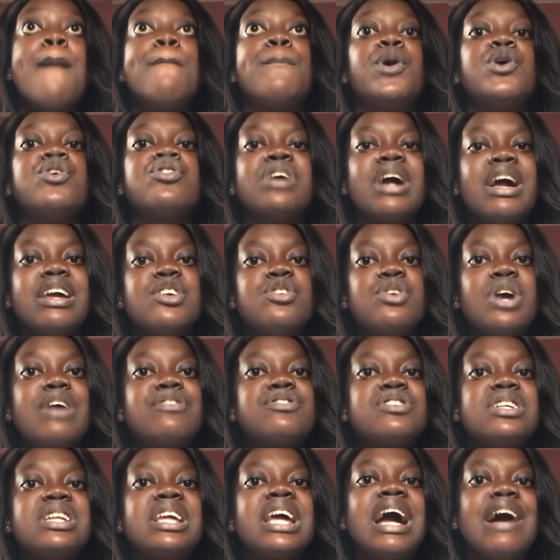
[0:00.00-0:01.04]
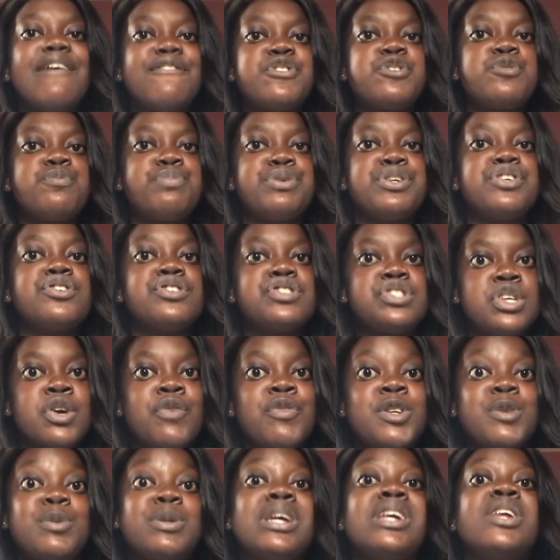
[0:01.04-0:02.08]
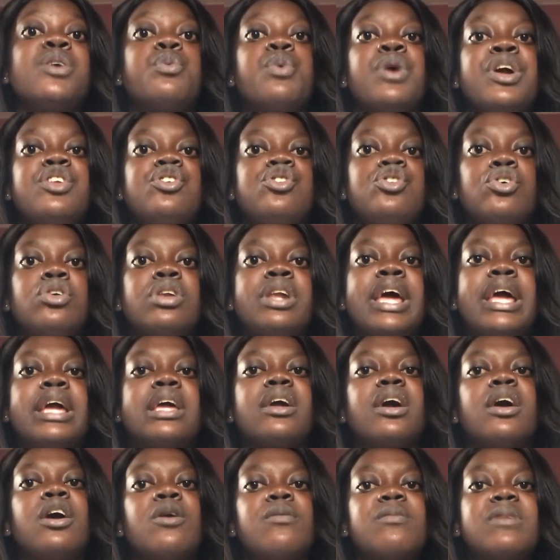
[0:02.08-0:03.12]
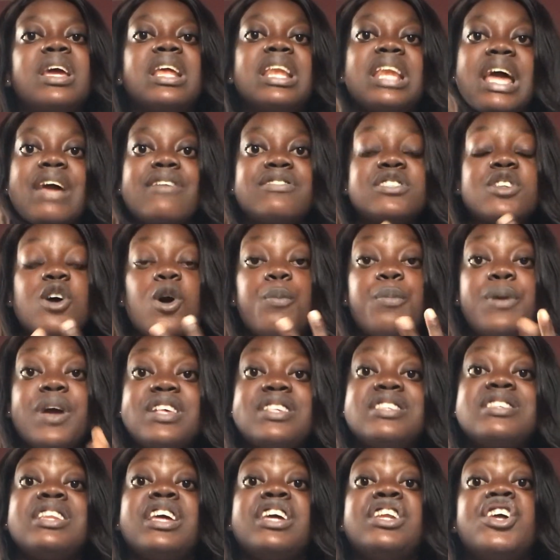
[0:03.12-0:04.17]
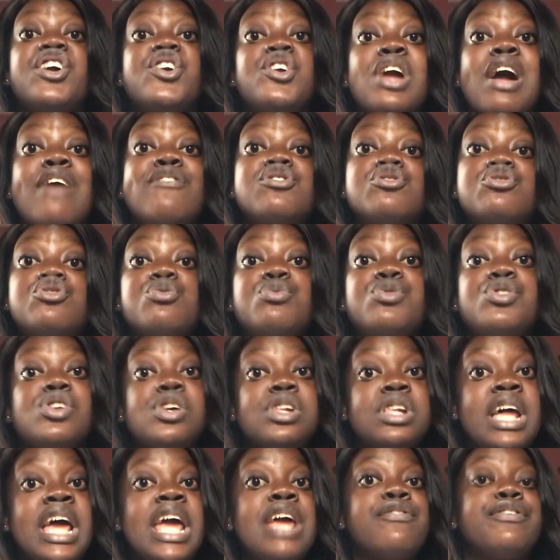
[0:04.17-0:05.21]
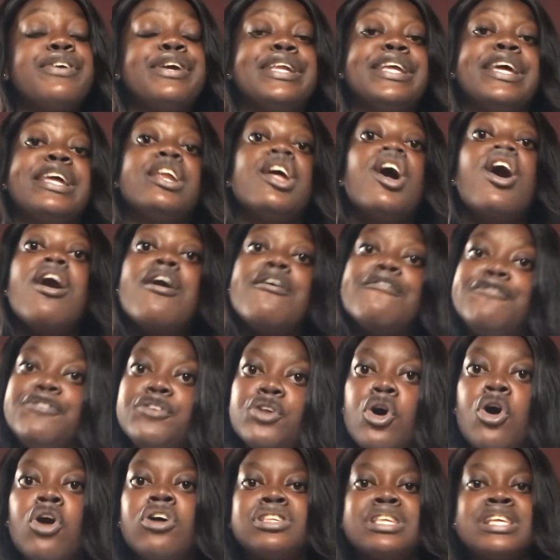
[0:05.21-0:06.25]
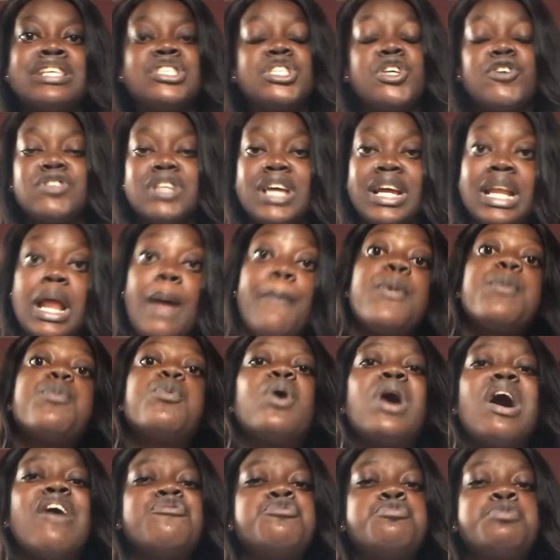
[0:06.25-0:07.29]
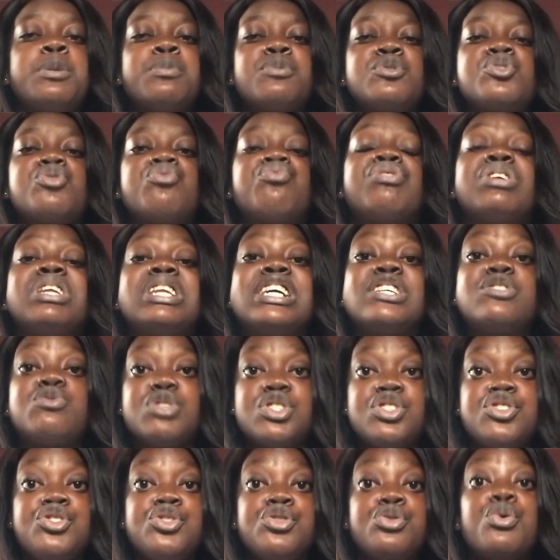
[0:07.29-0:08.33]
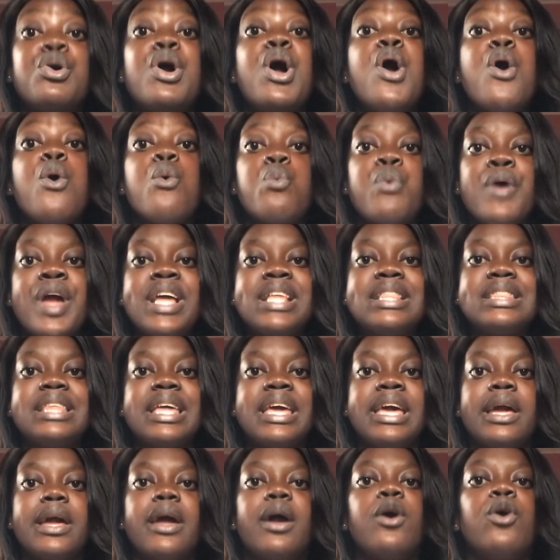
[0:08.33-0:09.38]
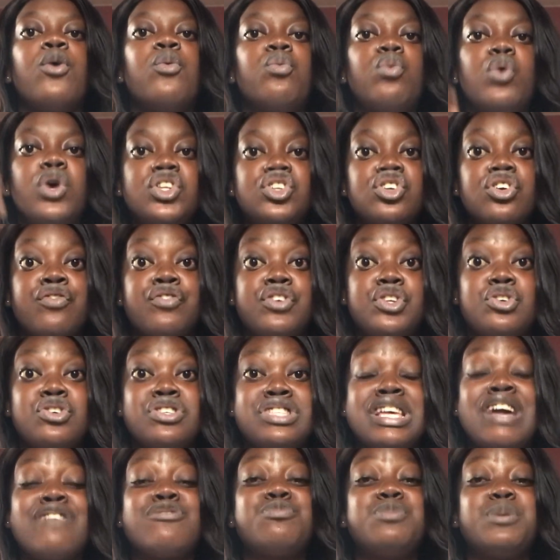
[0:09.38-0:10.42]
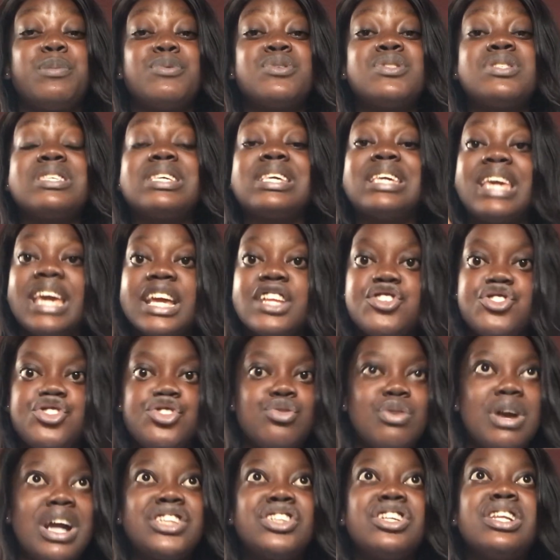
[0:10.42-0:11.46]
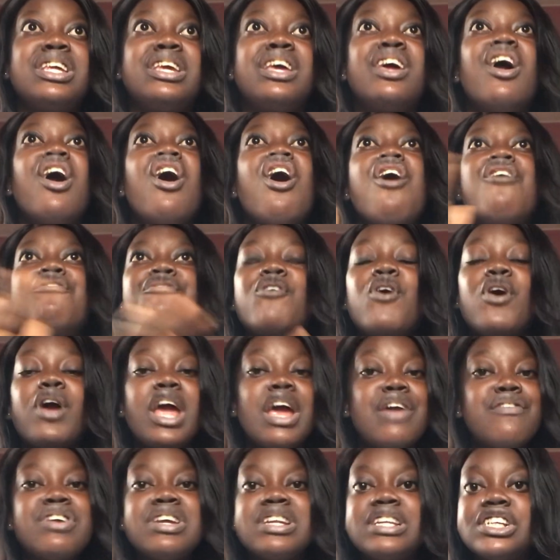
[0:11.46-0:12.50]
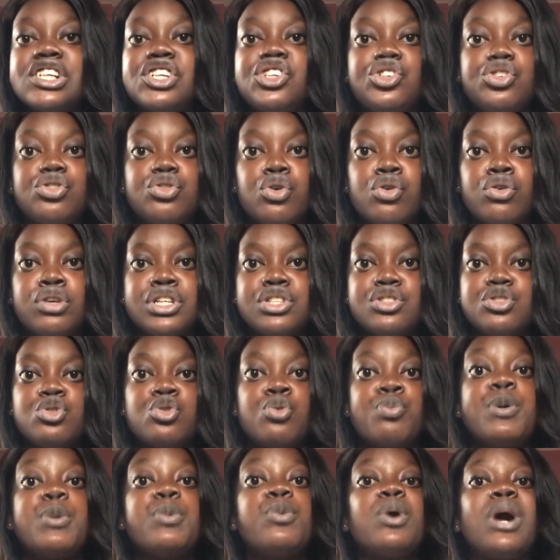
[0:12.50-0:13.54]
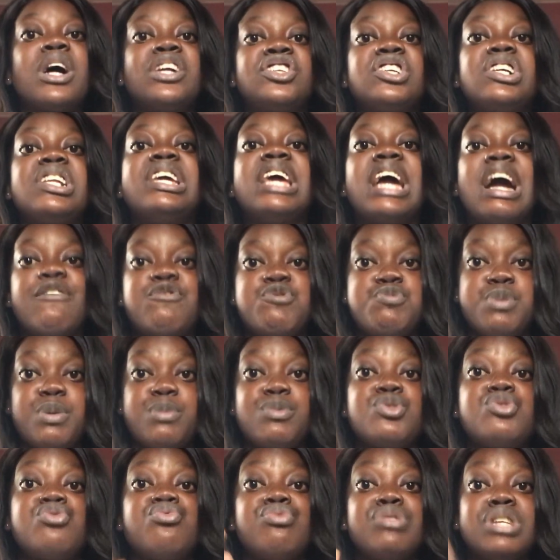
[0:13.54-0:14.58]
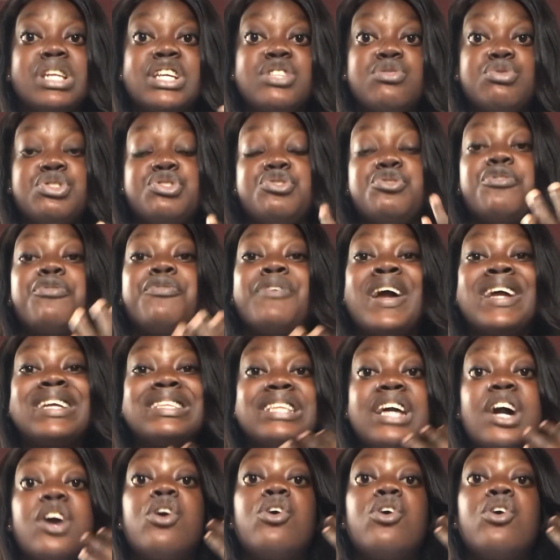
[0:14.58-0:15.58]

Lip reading: But you actually have to be yourself, especially when you're like a lifestyle person, and then you have to do with your life and then vlogs and stuff like that. People have to be able to relate with you when they watch your videos. They have to be able to get you. Actually, for every niche you go into, people actually have to be able to relate with you, find that